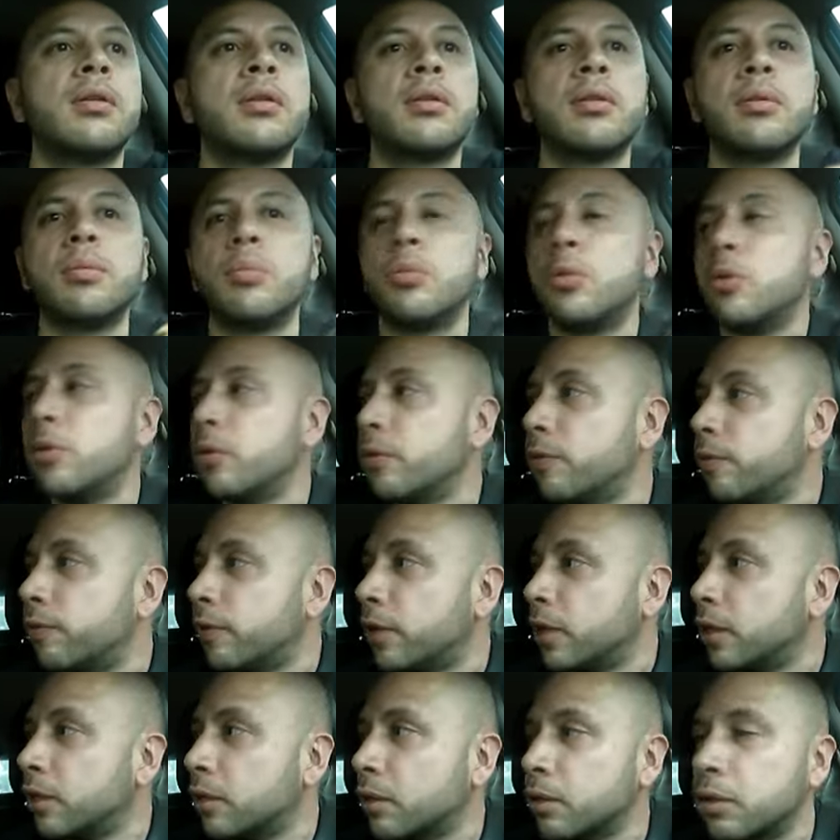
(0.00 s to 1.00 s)
the more
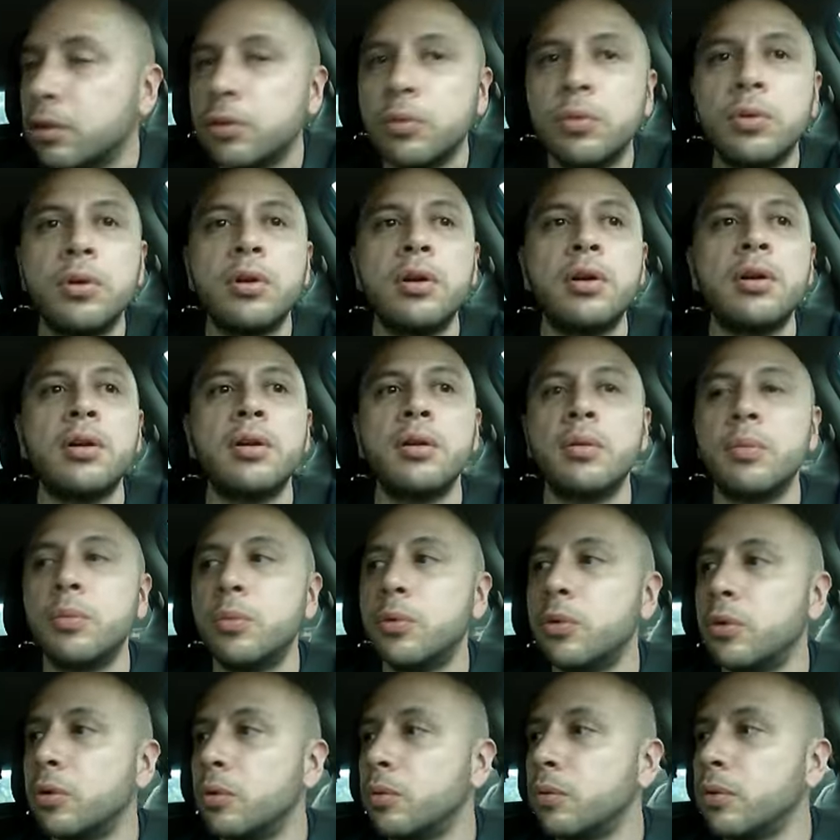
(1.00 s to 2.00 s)
faker you are, the
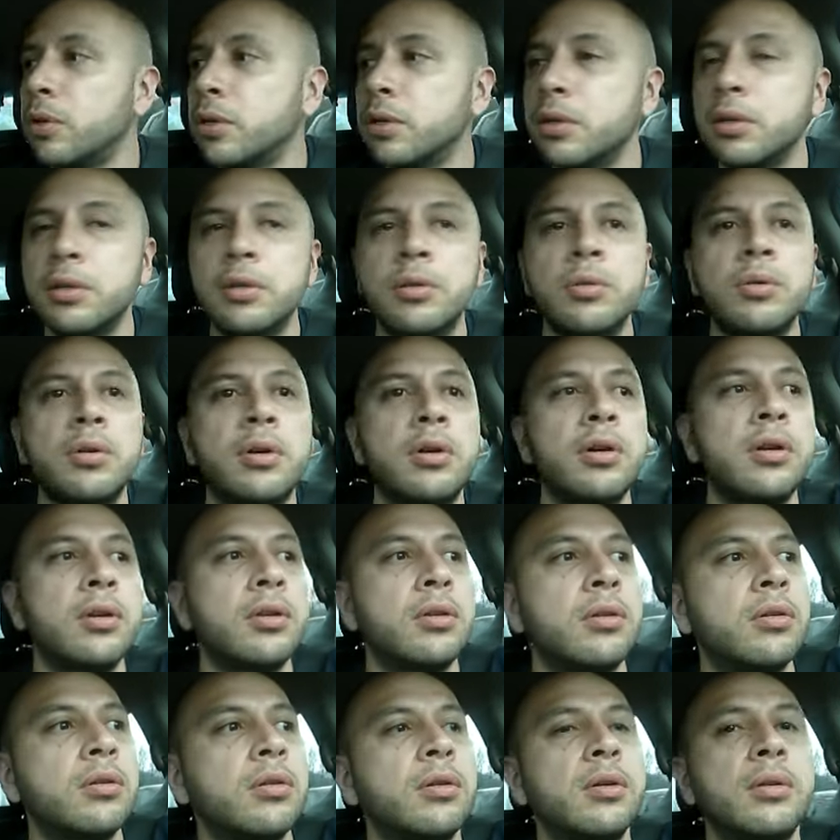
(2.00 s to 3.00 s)
more real you are,
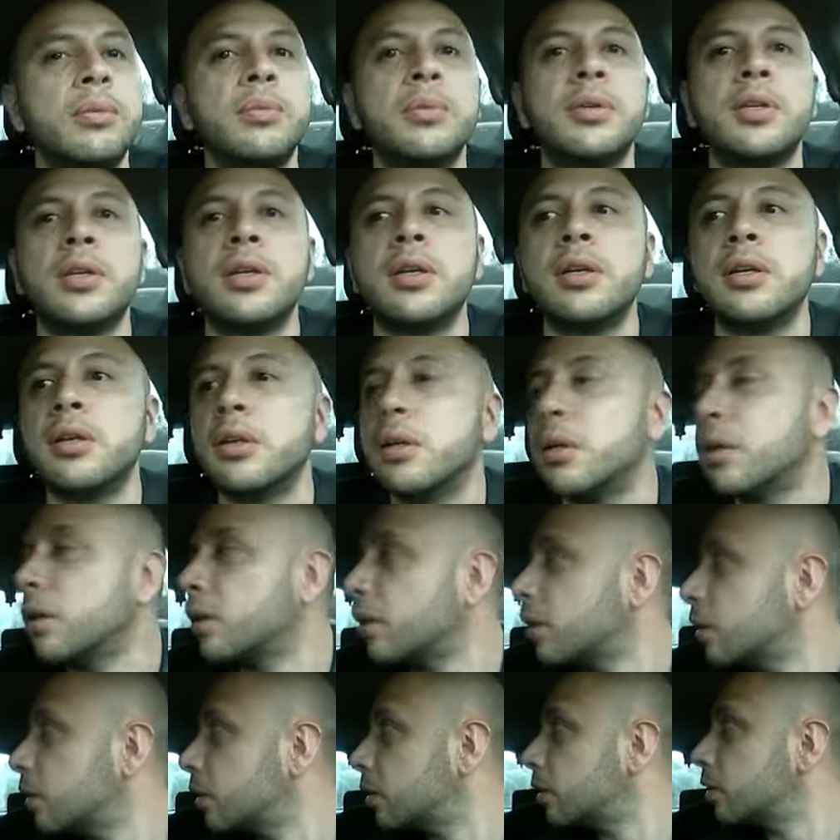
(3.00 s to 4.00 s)
you know what I'm saying?
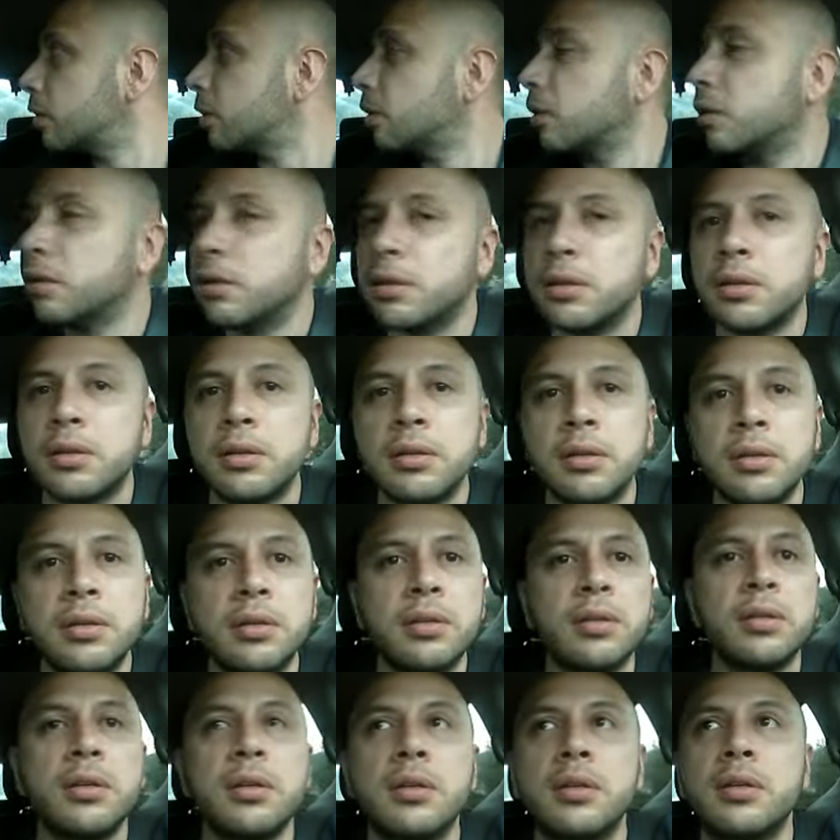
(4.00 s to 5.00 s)
Like, this
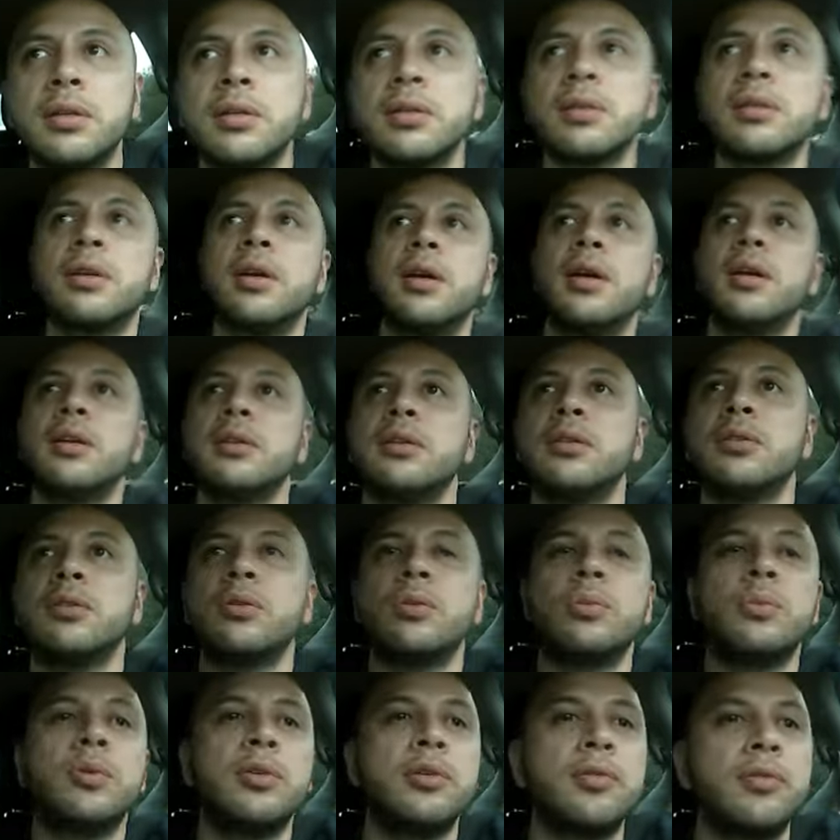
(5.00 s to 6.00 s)
shit has just gotten so
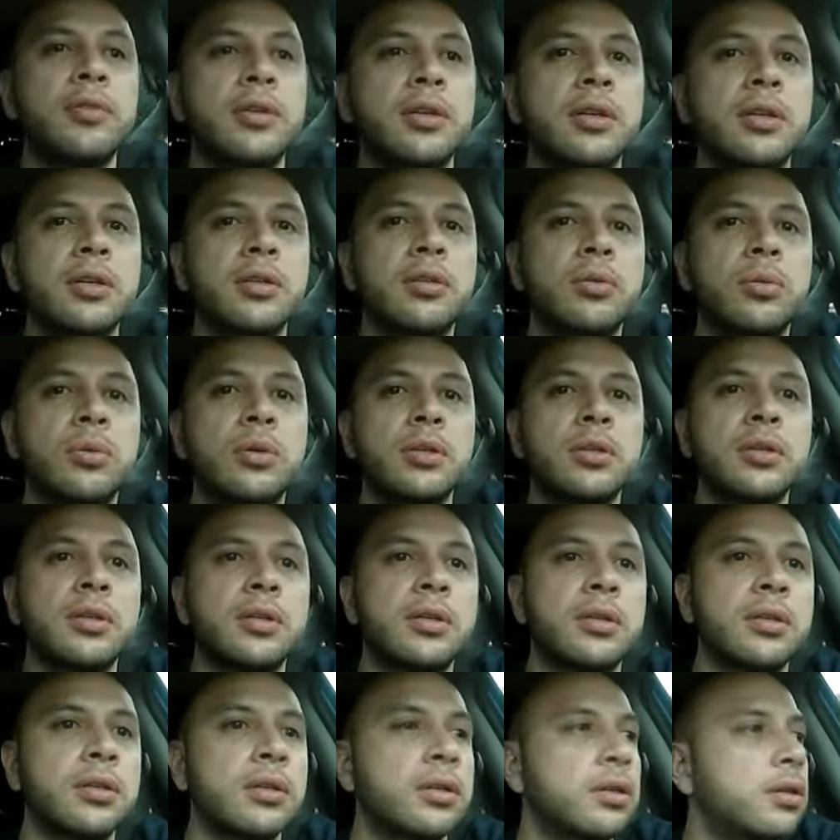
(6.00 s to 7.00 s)
motherfucking
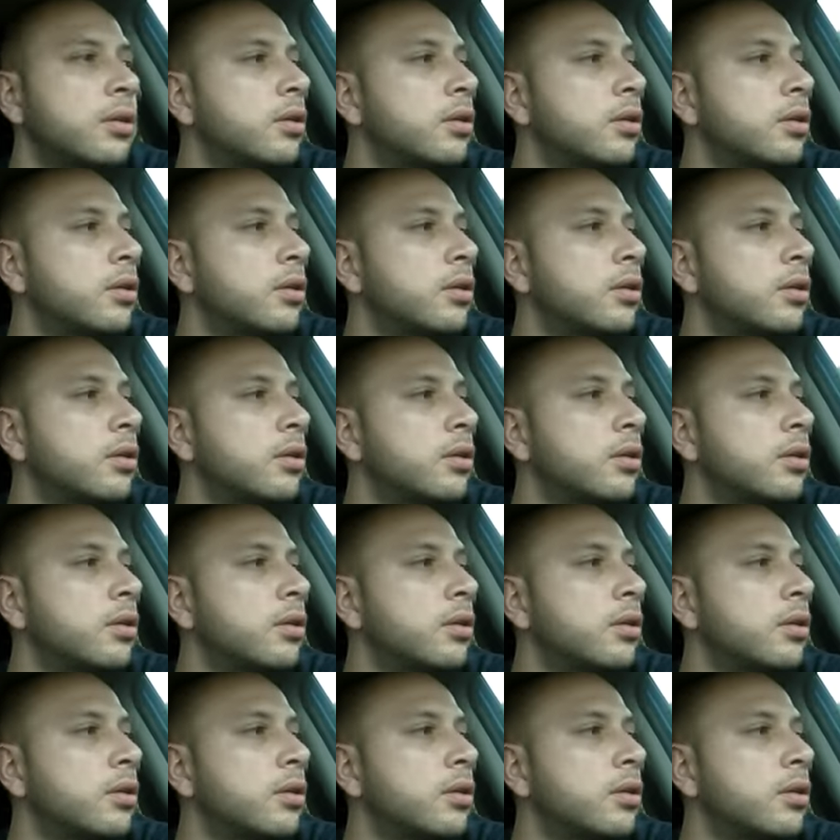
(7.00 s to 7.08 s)
twisted.